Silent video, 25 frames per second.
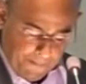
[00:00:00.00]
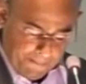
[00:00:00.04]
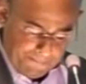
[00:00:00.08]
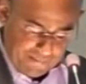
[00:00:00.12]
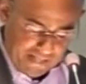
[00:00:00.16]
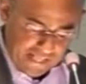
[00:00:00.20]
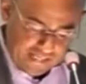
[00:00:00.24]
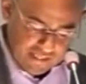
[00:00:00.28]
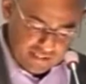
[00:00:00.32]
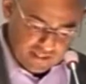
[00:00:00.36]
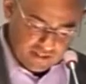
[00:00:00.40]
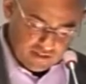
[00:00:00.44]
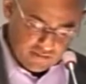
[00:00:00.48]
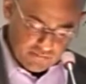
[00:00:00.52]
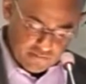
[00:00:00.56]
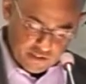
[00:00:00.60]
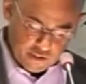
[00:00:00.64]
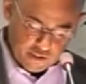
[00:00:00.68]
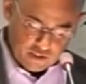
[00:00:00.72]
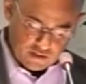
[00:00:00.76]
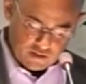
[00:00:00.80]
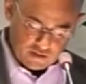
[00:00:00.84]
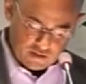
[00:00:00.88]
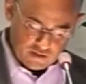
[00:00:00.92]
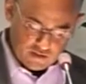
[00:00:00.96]
planning
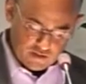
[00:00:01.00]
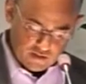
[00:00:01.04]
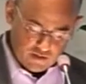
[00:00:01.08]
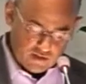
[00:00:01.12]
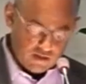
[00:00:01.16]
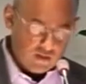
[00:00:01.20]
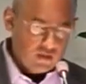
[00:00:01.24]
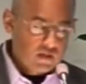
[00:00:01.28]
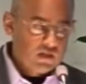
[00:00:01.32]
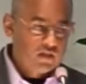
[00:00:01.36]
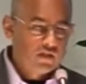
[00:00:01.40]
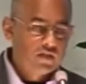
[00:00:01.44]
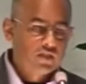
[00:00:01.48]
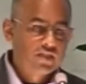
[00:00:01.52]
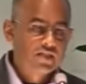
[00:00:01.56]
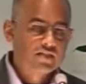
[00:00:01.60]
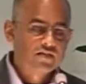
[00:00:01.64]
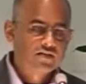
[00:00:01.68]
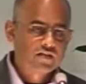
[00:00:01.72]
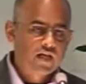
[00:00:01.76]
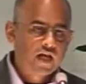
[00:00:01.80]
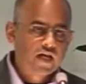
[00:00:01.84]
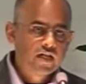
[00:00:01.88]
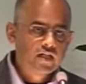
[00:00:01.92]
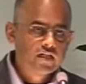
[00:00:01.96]
commission,
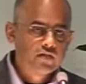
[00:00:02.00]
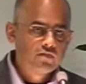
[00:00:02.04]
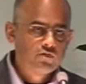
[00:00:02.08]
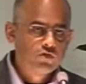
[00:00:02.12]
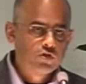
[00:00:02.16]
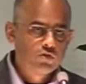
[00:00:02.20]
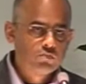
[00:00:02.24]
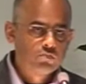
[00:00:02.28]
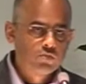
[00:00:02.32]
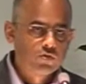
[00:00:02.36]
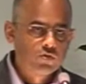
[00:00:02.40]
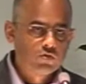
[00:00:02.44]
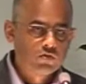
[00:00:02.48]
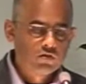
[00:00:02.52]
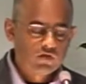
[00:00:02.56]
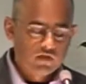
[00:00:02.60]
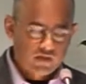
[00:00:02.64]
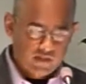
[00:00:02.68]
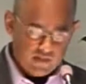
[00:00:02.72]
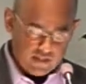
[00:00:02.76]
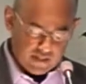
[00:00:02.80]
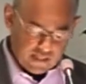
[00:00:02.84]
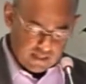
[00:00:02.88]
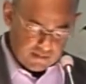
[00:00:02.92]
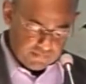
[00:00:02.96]
design review board,
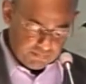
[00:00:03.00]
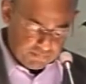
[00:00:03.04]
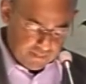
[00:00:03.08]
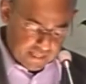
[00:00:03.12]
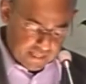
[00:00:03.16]
and